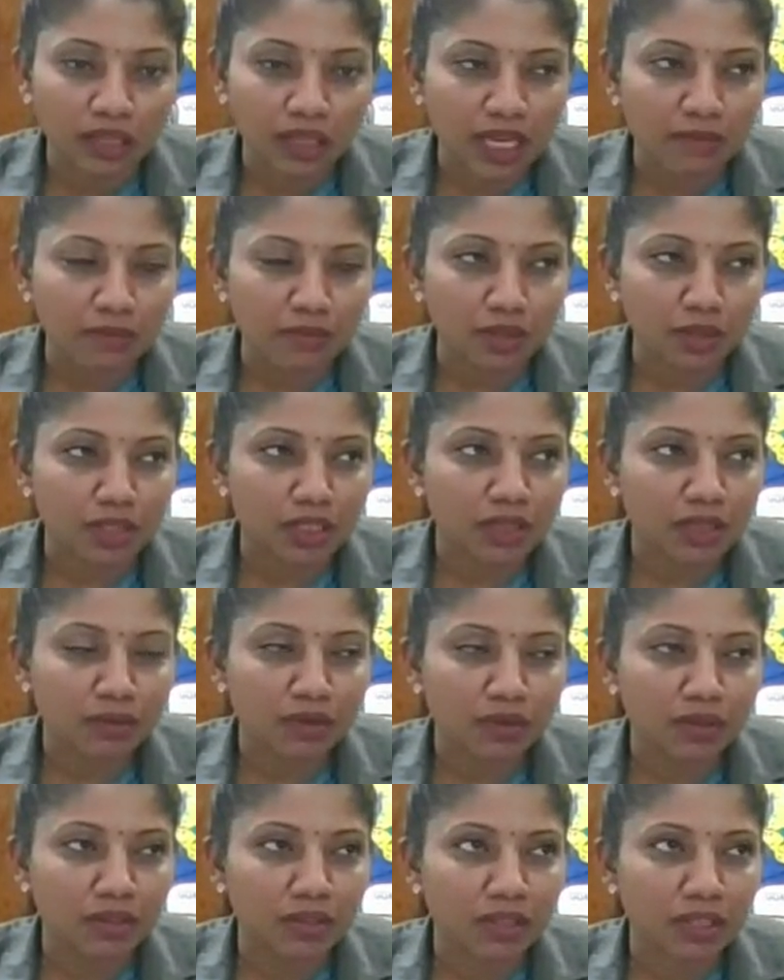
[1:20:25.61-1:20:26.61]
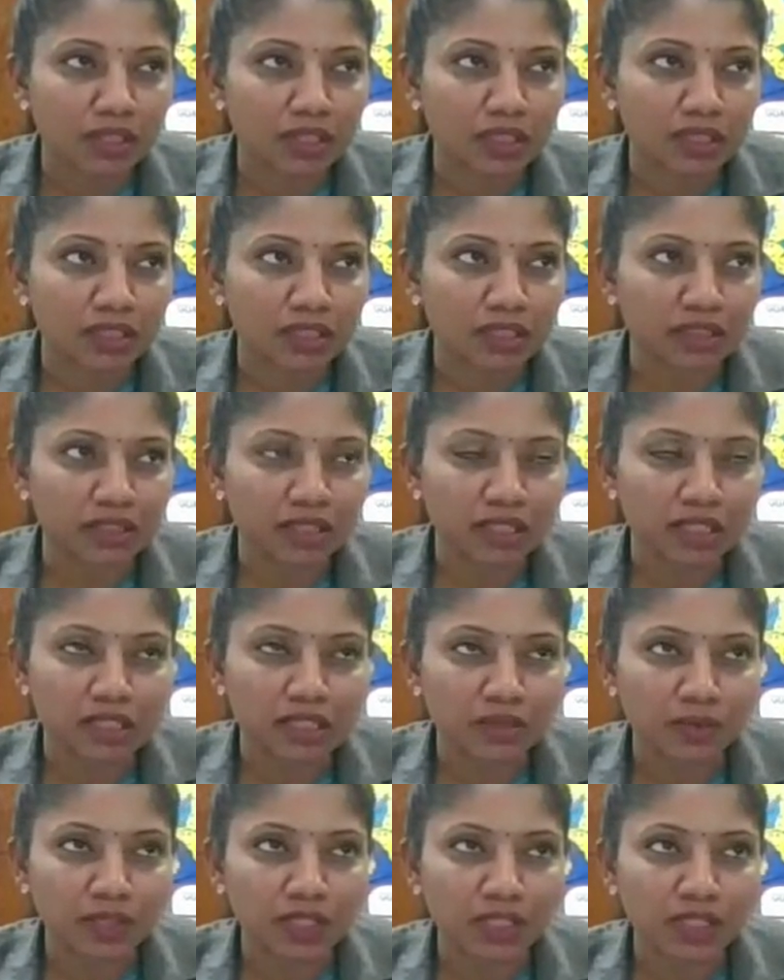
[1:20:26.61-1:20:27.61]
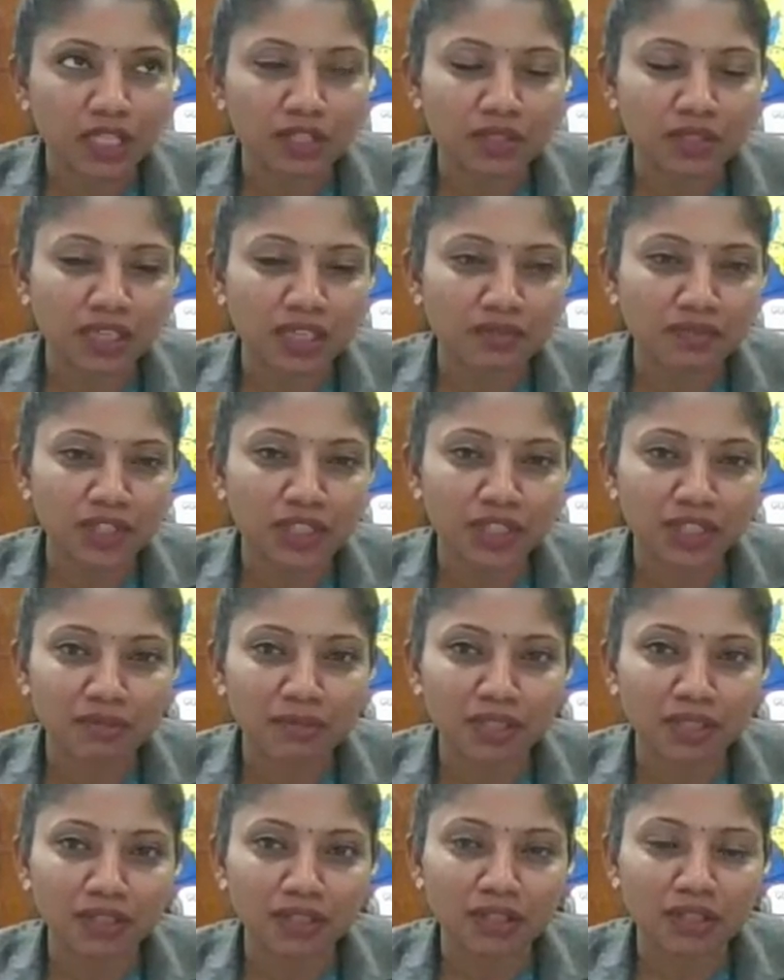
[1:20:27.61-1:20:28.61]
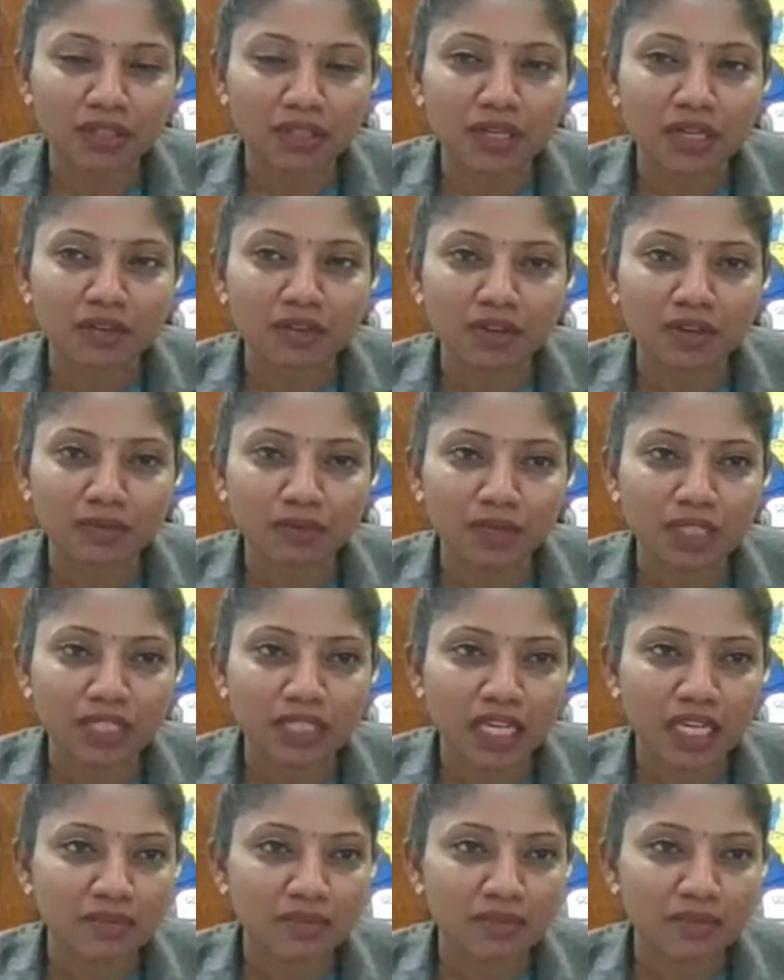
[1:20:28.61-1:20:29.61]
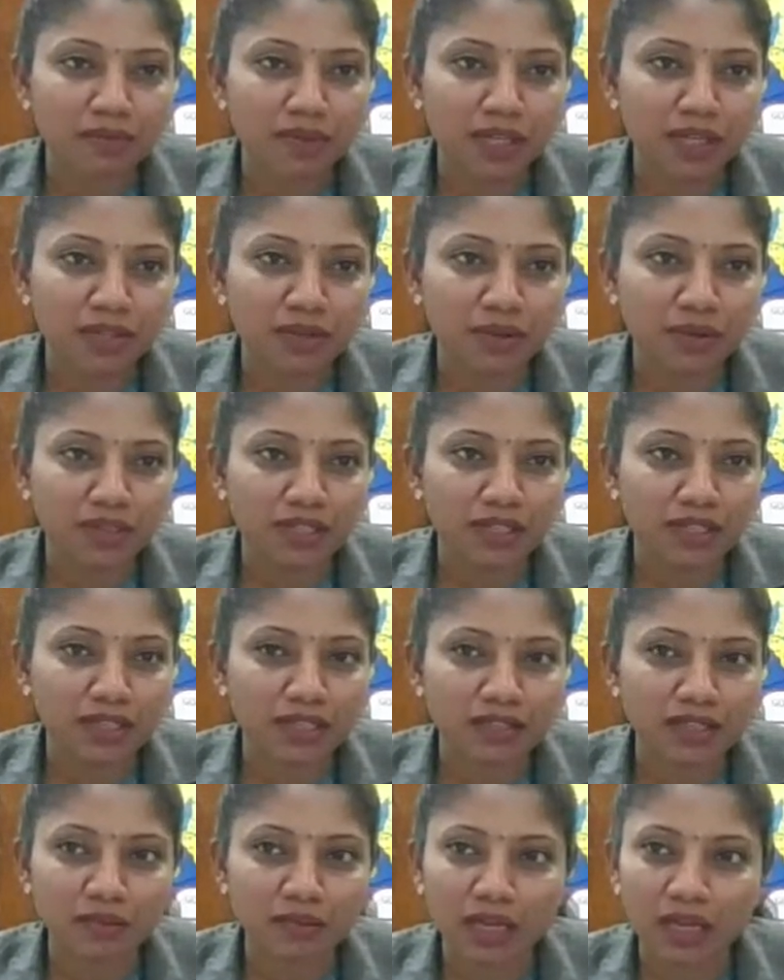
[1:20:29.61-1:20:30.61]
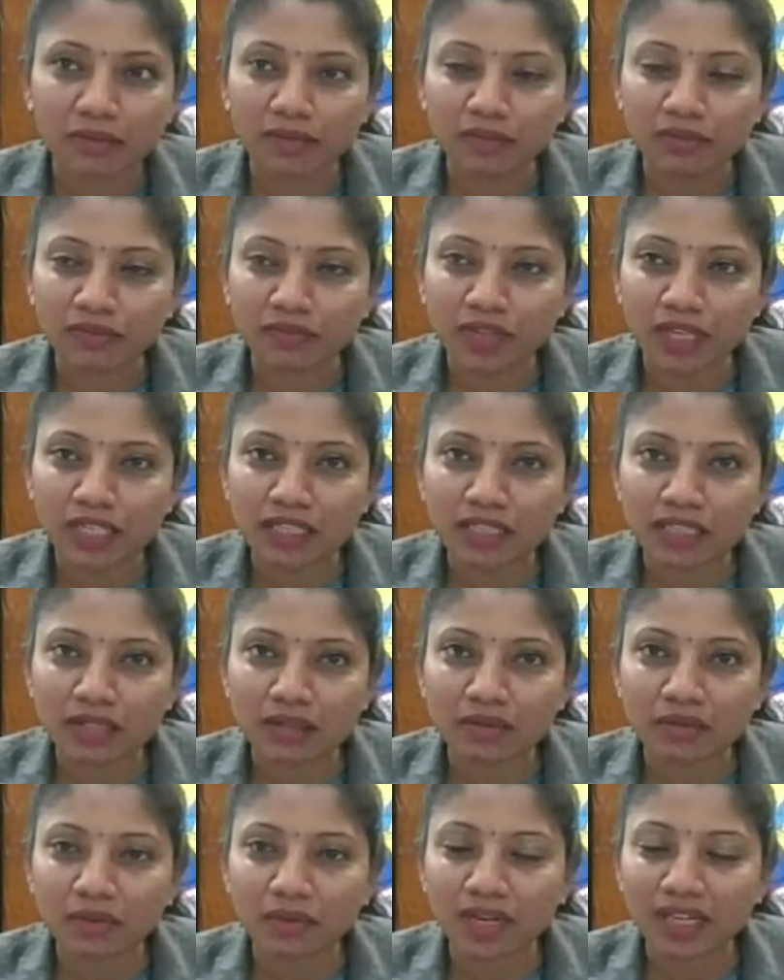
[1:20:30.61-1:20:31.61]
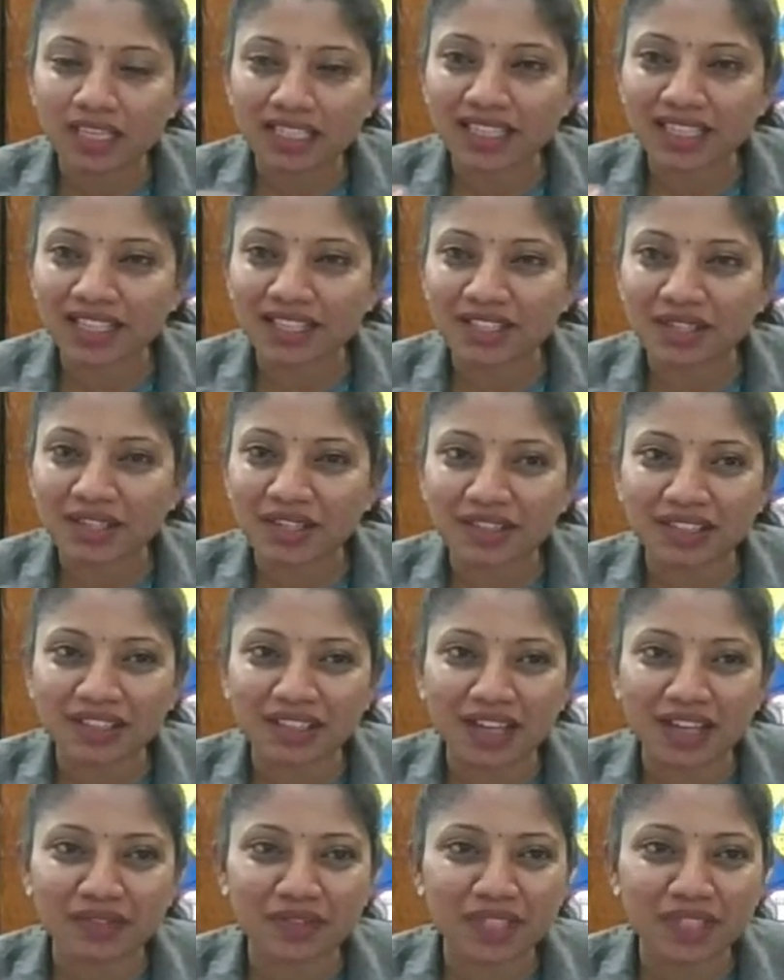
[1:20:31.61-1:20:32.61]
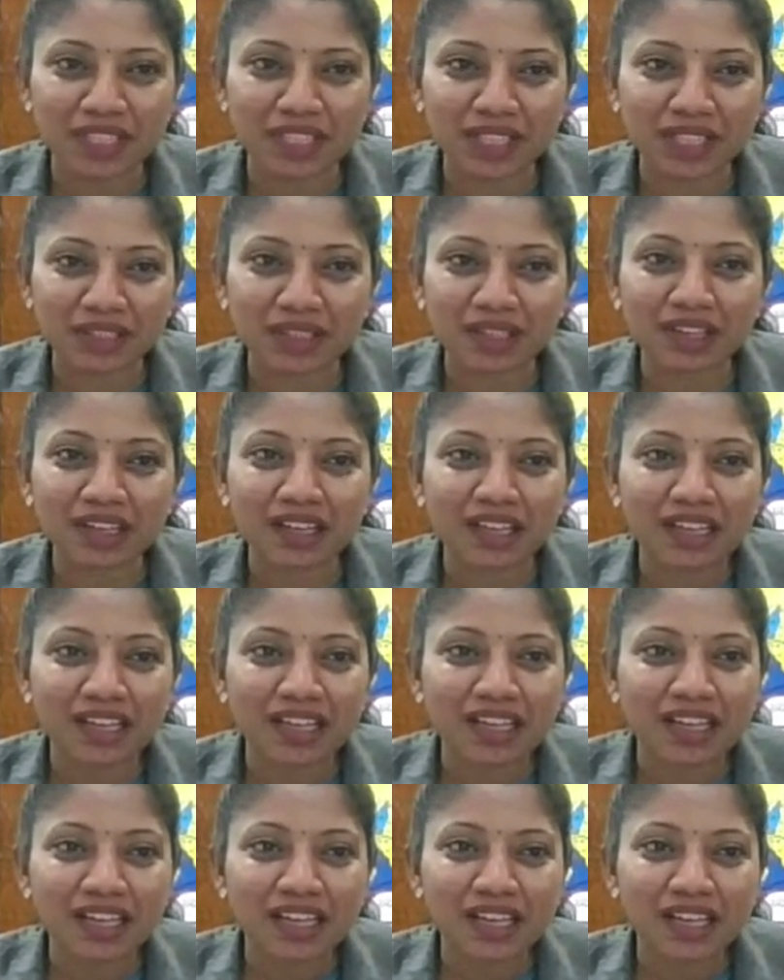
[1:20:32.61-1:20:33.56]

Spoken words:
I'm talking about this with such conviction because from the time I joined in Assam, I've been facing one disaster after the other